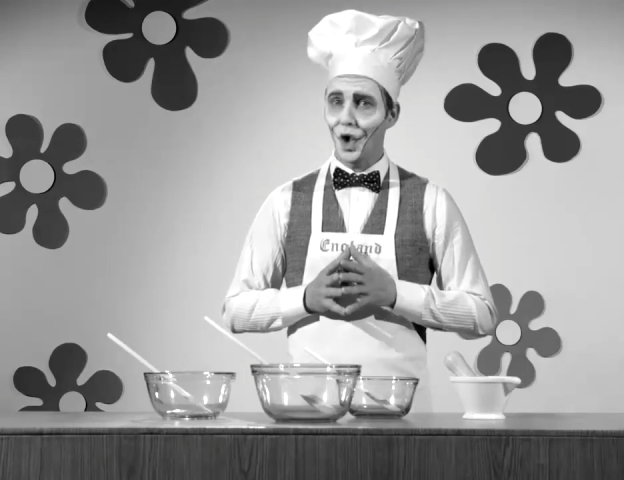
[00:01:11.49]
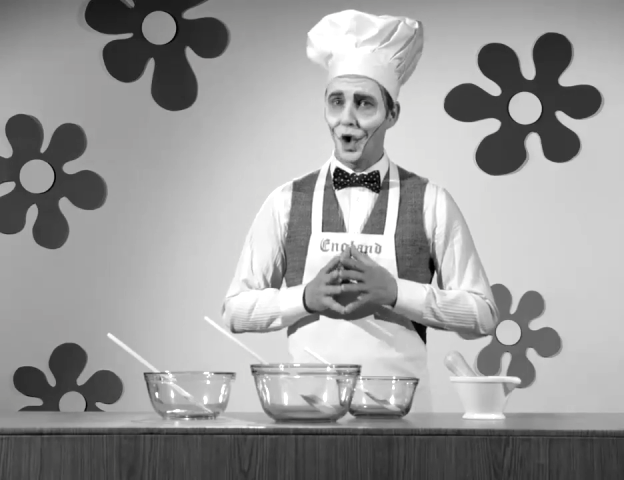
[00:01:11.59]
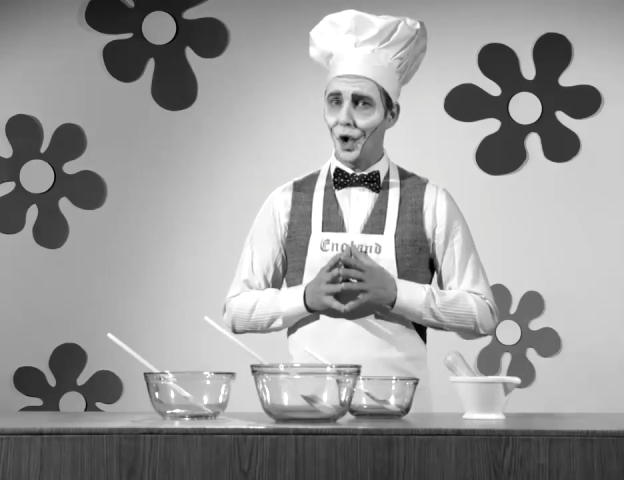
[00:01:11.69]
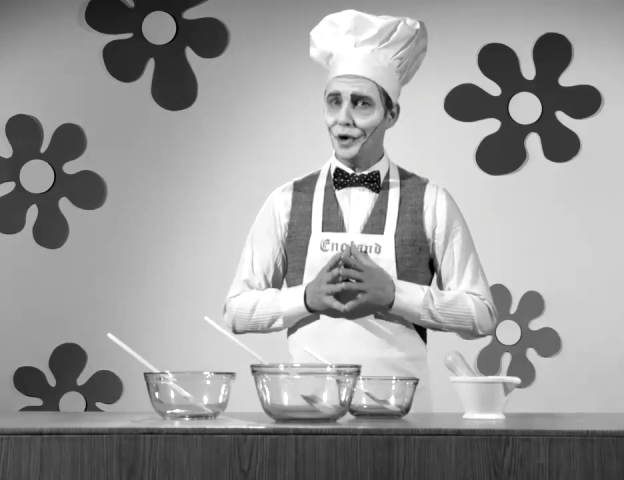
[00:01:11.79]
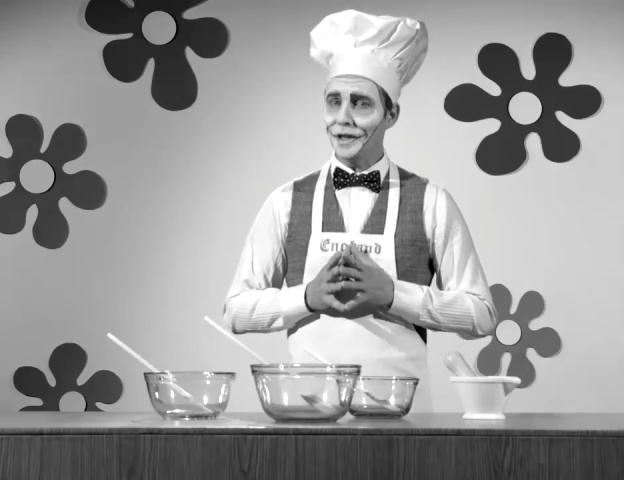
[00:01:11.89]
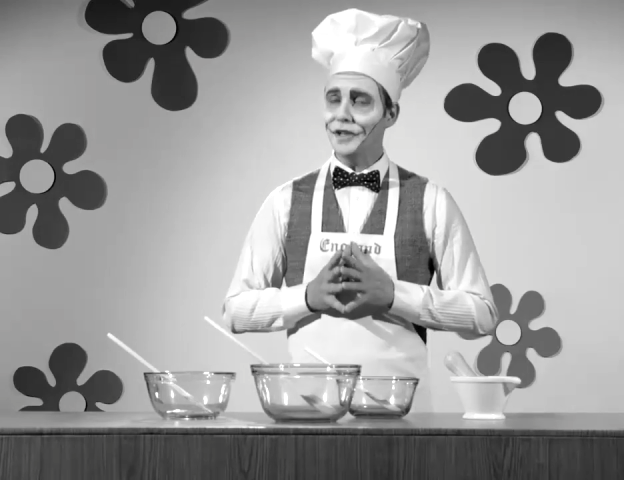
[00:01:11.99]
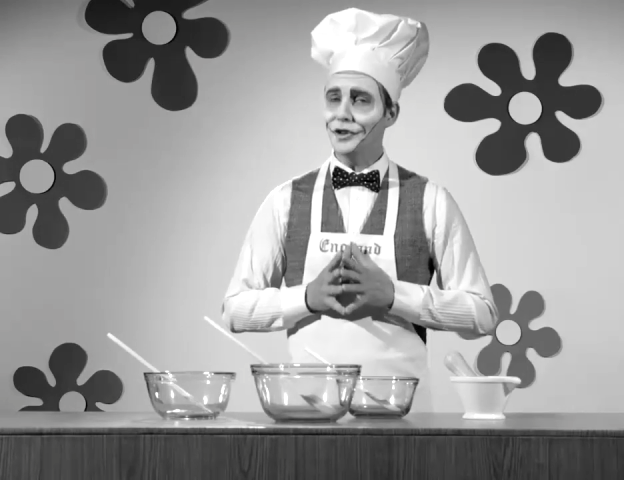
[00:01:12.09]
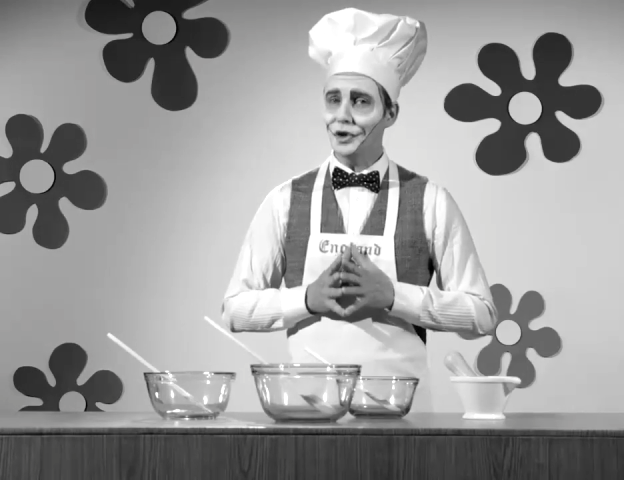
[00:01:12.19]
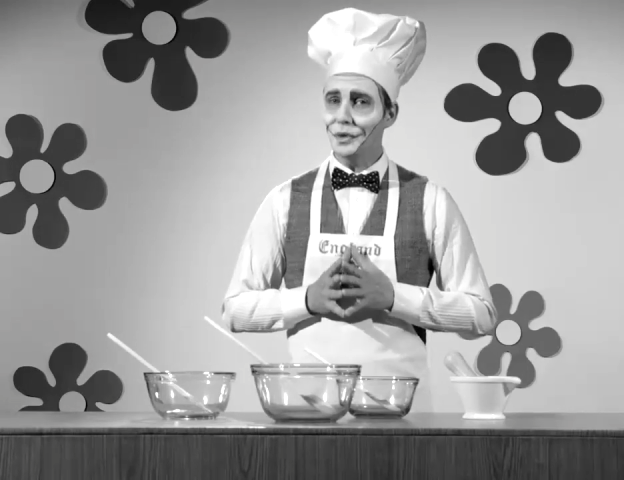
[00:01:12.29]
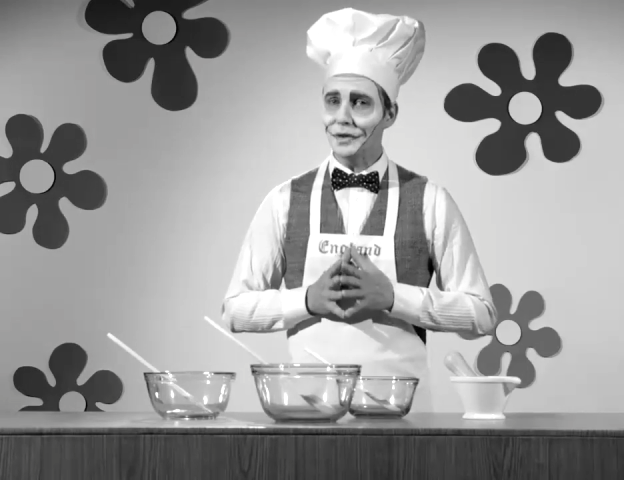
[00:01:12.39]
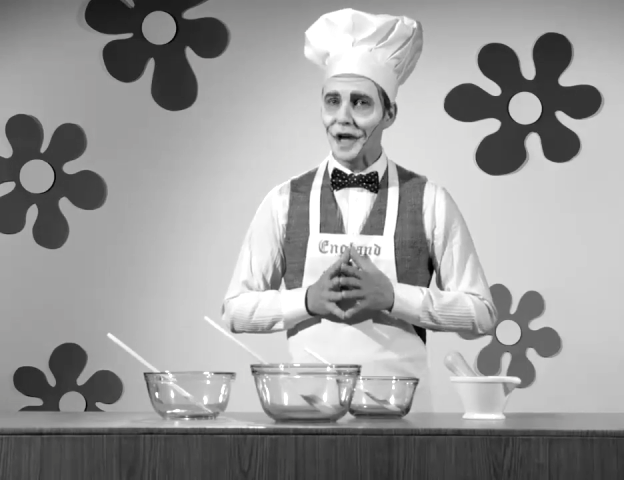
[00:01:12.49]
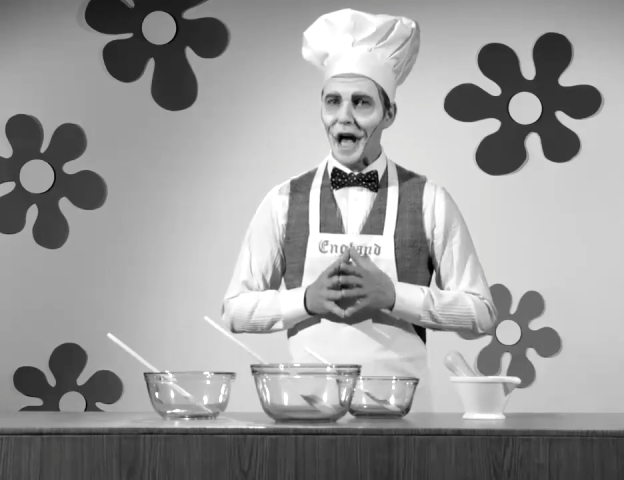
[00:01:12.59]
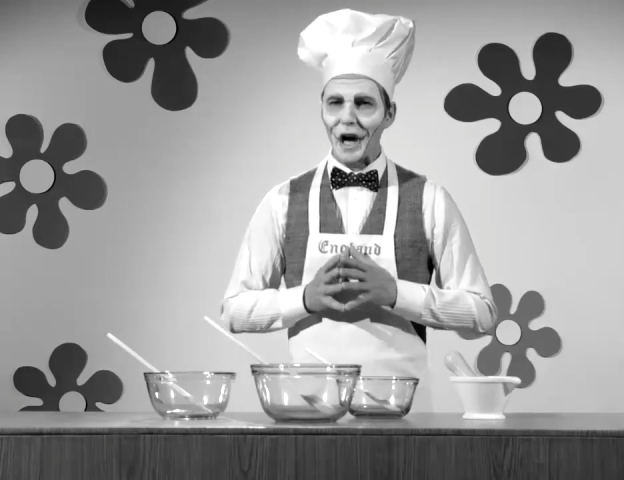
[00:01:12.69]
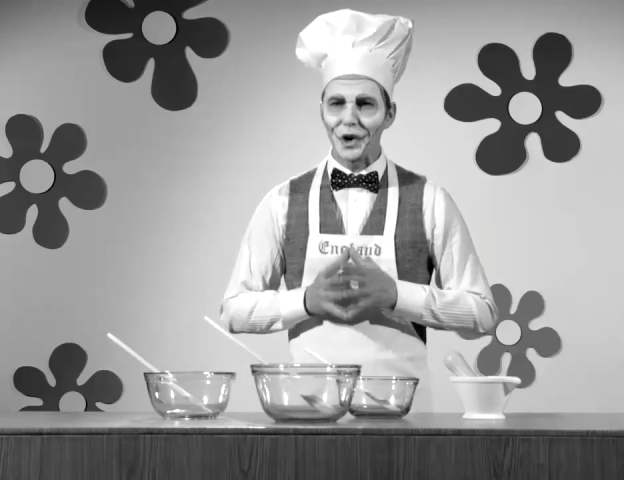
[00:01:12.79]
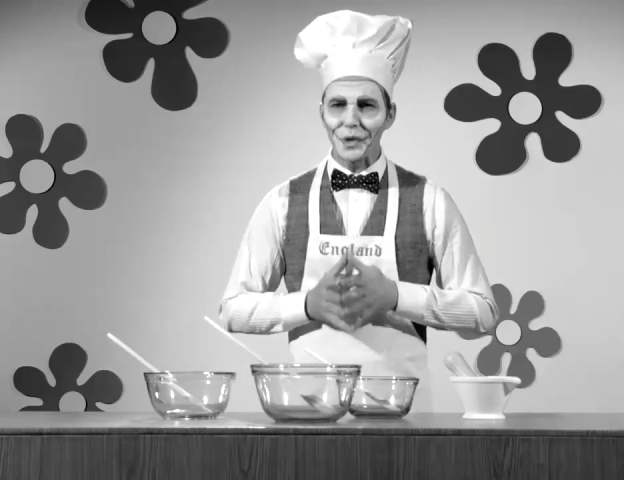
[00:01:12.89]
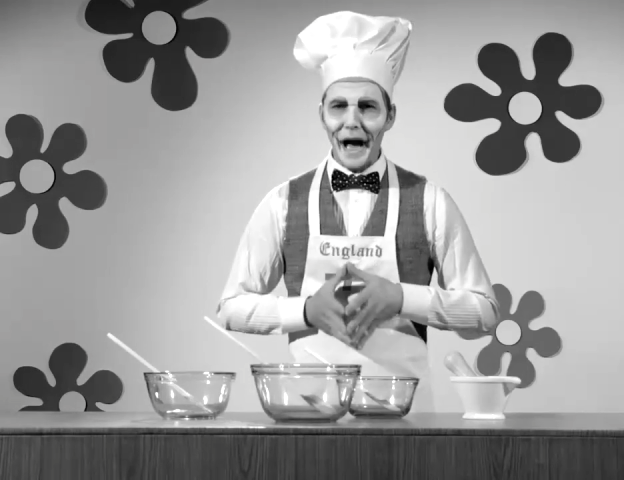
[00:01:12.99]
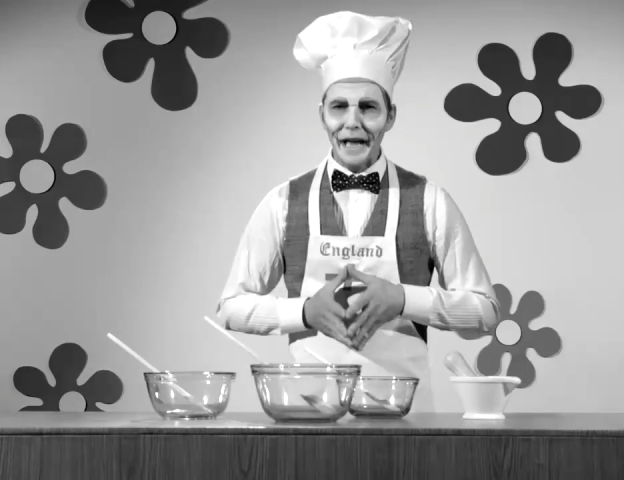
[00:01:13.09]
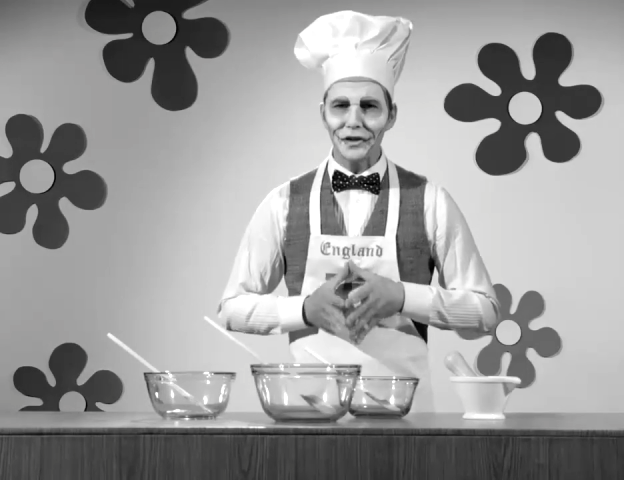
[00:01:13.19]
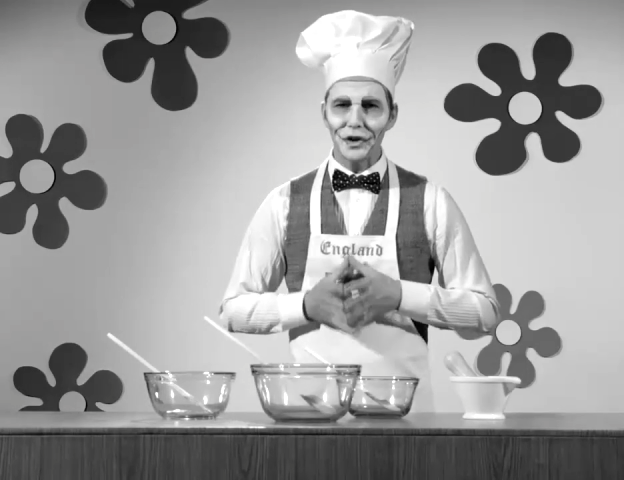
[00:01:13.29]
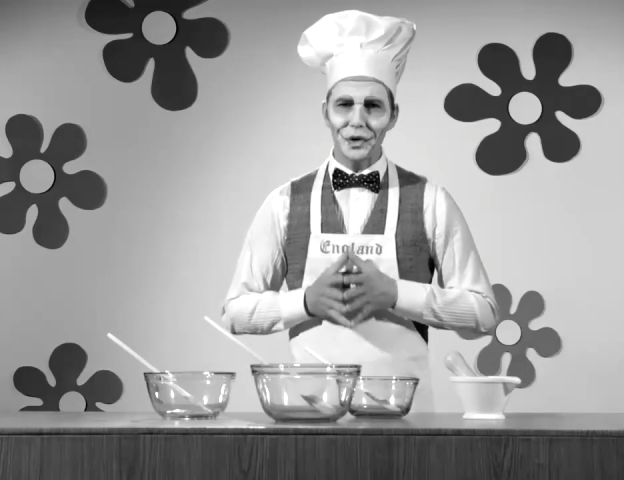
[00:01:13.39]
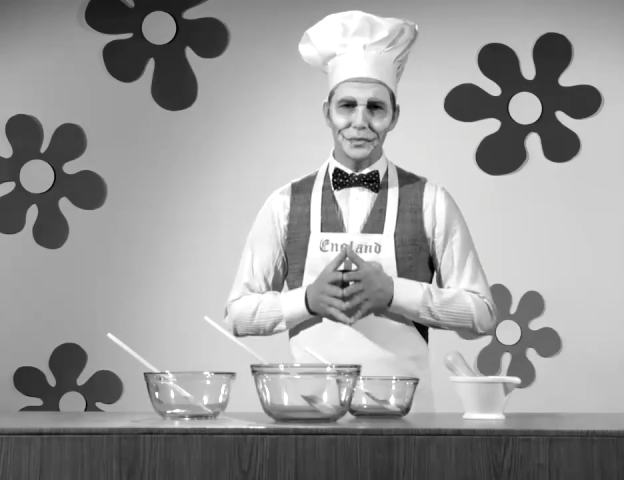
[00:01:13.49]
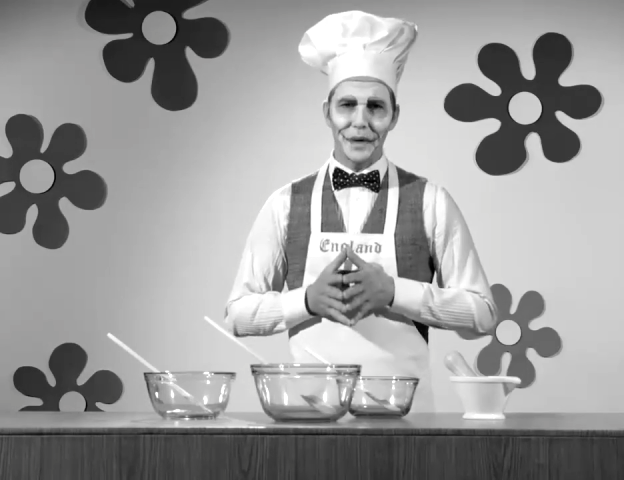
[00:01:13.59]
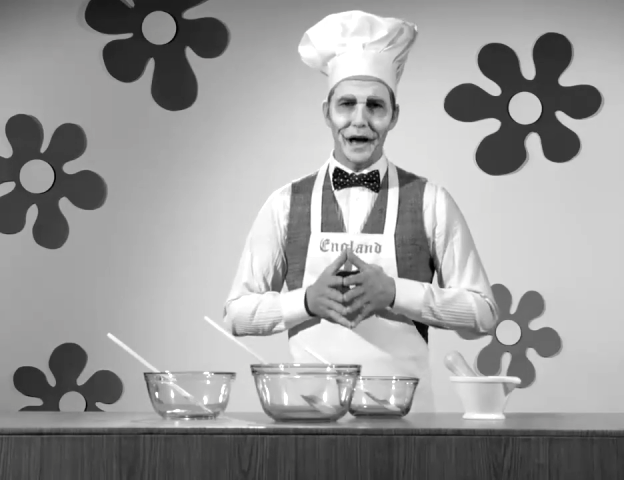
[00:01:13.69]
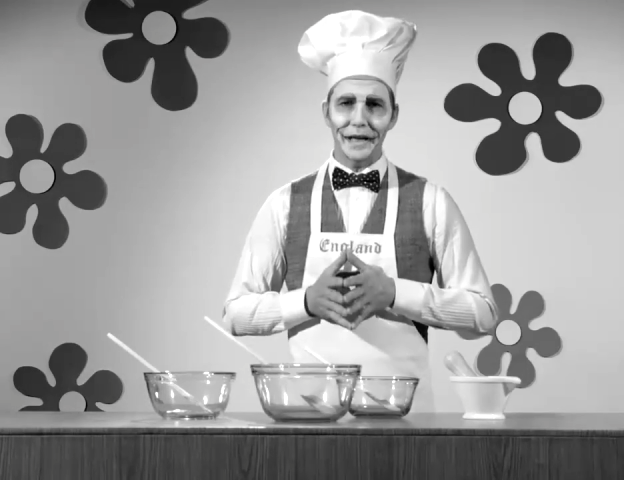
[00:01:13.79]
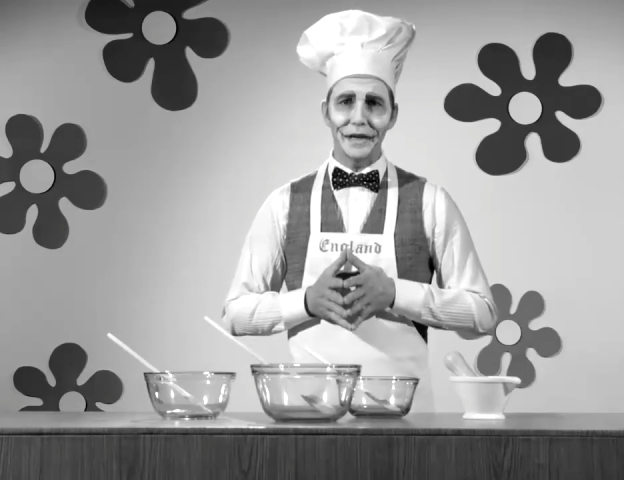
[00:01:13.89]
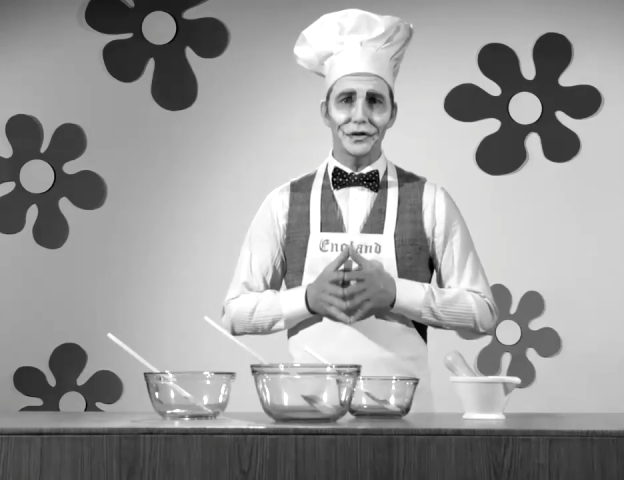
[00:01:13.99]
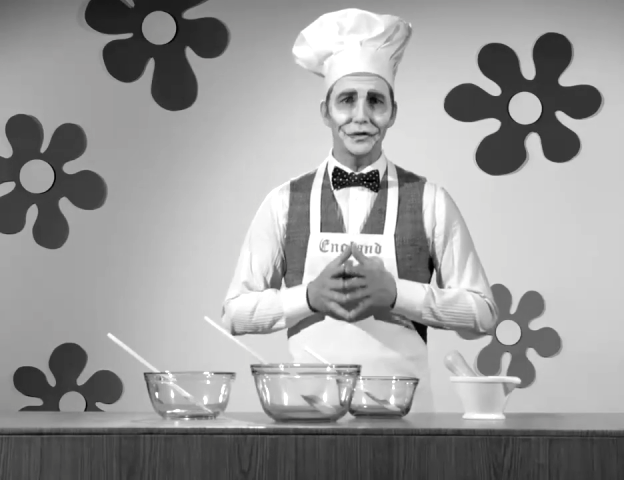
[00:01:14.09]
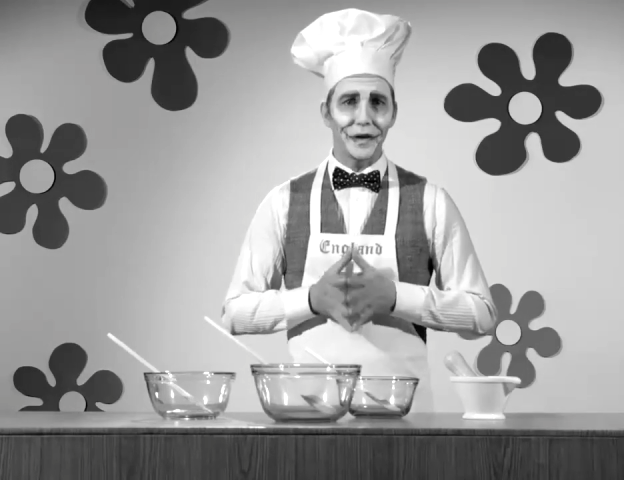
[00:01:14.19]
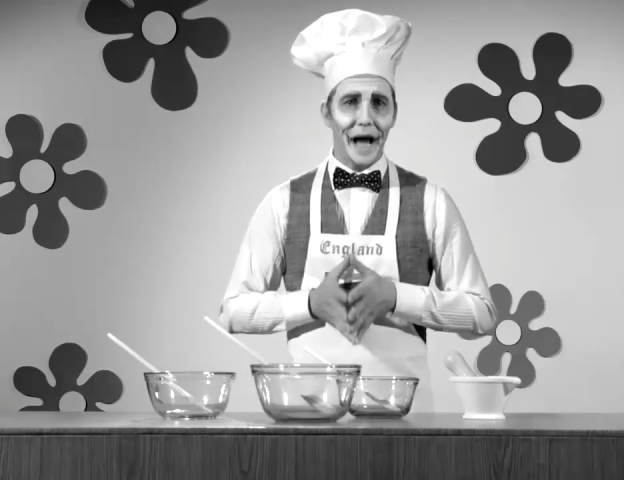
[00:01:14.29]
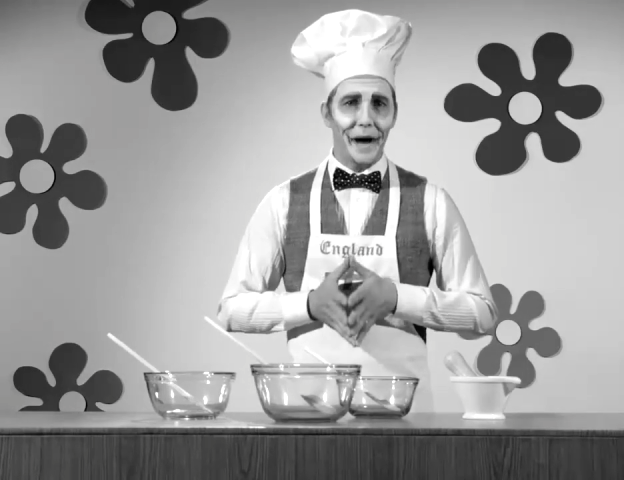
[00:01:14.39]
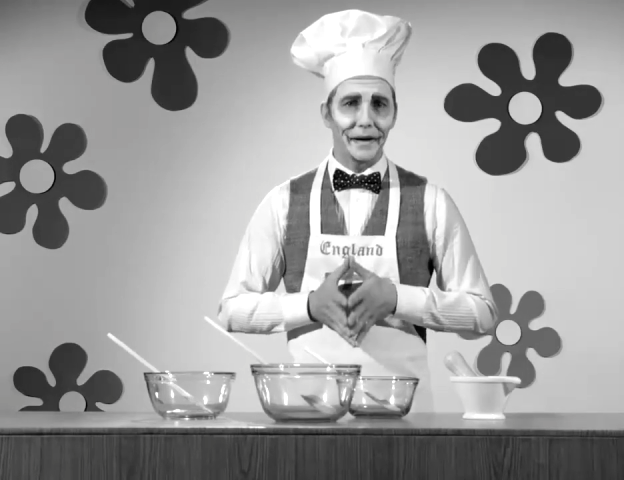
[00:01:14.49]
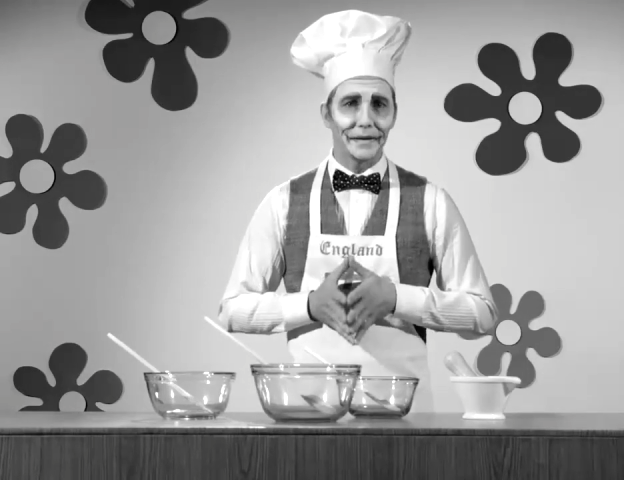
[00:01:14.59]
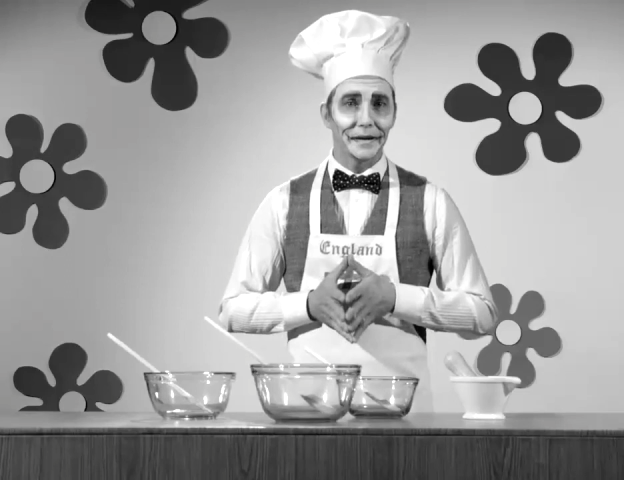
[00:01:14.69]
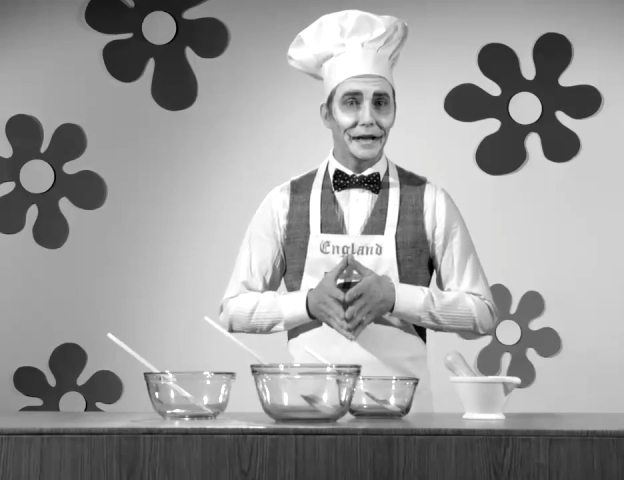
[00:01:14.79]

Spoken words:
All you need to do is grind the used barley into flour